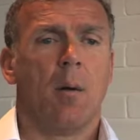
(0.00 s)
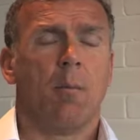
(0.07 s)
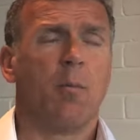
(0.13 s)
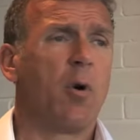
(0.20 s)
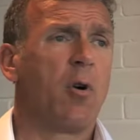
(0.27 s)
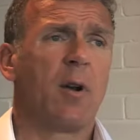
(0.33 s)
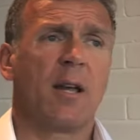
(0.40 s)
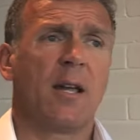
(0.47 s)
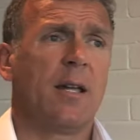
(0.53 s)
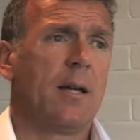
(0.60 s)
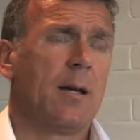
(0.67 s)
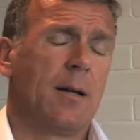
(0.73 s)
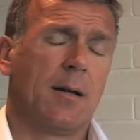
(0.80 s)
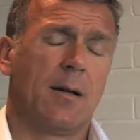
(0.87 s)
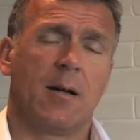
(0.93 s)
Murali,
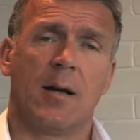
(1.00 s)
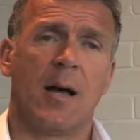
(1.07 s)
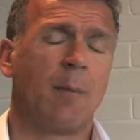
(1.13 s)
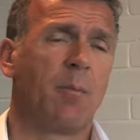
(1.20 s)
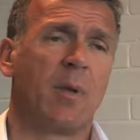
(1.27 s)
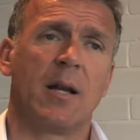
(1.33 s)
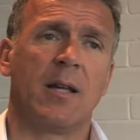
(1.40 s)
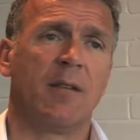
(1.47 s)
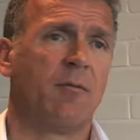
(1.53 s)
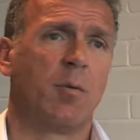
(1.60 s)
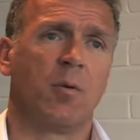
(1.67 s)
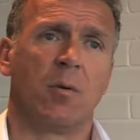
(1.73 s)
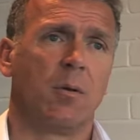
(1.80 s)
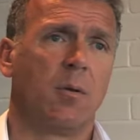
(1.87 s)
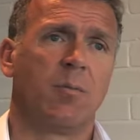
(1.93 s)

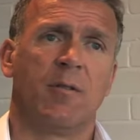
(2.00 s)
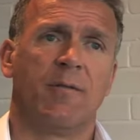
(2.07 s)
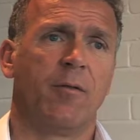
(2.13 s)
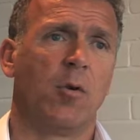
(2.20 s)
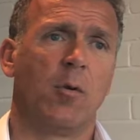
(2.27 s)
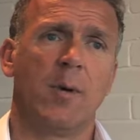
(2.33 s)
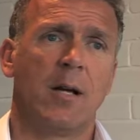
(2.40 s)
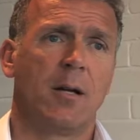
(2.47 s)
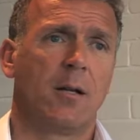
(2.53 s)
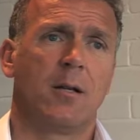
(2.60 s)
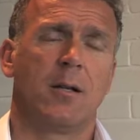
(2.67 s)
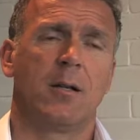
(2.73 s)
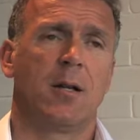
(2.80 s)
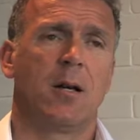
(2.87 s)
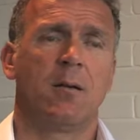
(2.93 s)
unbelievable performer.
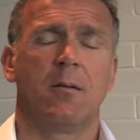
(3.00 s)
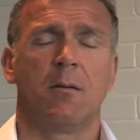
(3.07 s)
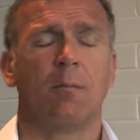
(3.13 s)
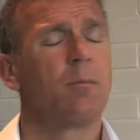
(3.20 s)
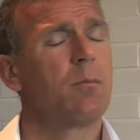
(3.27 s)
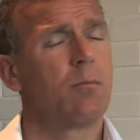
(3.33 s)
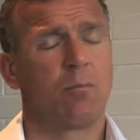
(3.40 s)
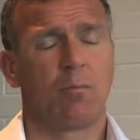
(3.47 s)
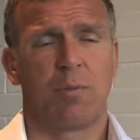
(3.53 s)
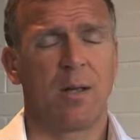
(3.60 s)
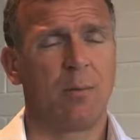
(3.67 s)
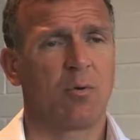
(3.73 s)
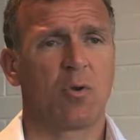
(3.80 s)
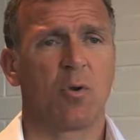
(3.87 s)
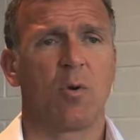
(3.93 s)
You know,
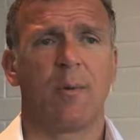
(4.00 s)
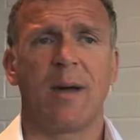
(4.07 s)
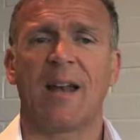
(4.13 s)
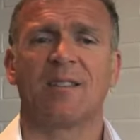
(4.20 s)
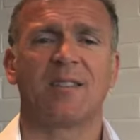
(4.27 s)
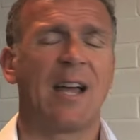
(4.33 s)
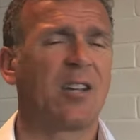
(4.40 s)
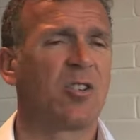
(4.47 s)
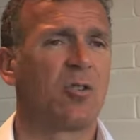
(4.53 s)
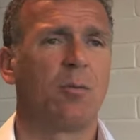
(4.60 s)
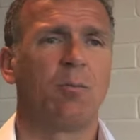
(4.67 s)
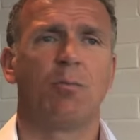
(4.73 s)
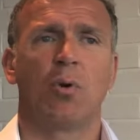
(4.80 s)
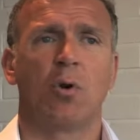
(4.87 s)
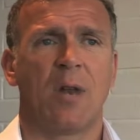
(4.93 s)
people talk about his action,
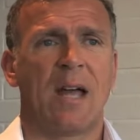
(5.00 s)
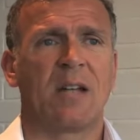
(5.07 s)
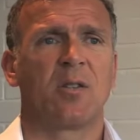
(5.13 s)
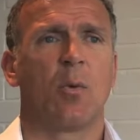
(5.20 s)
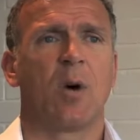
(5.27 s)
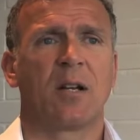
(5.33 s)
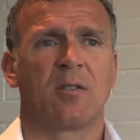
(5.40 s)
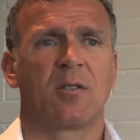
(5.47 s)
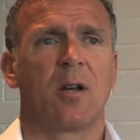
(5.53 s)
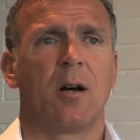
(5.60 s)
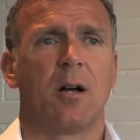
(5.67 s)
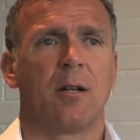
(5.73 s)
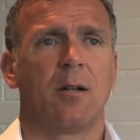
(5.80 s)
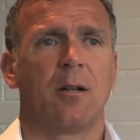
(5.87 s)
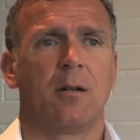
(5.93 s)
put that to one
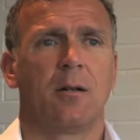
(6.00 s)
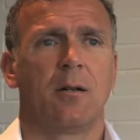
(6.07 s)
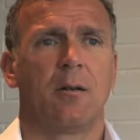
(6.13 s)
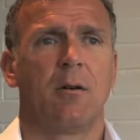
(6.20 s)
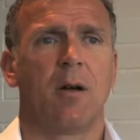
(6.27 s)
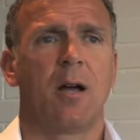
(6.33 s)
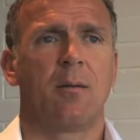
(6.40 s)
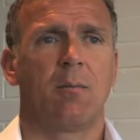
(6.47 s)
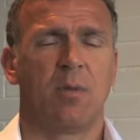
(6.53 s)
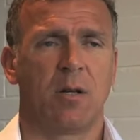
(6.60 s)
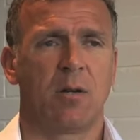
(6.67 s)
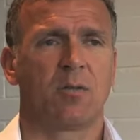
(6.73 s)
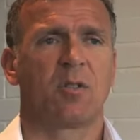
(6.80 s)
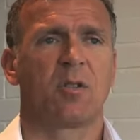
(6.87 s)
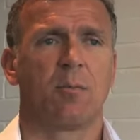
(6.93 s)
side, right?
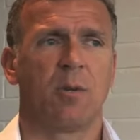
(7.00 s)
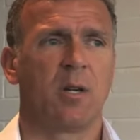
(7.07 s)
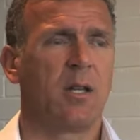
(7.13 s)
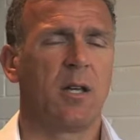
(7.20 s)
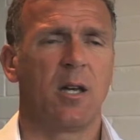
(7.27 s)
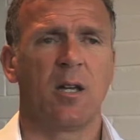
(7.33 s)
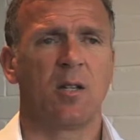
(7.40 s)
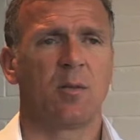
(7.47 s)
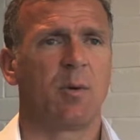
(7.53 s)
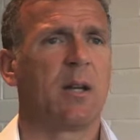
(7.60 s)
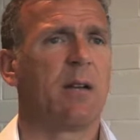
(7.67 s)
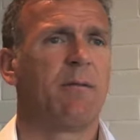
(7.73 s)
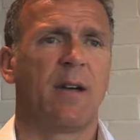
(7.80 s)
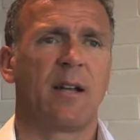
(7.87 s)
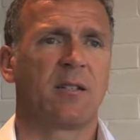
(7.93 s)
Because to me, he has
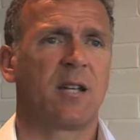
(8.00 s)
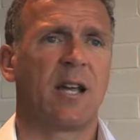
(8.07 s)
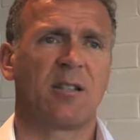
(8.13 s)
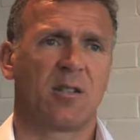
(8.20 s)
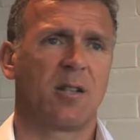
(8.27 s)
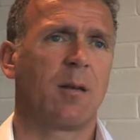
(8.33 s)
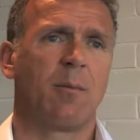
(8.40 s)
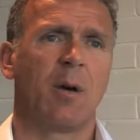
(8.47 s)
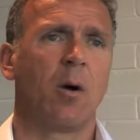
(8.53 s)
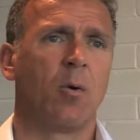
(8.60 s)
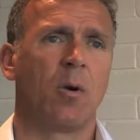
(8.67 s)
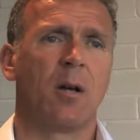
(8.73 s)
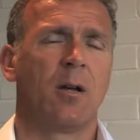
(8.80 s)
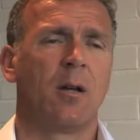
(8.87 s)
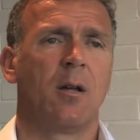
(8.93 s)
been a fantastic bowler,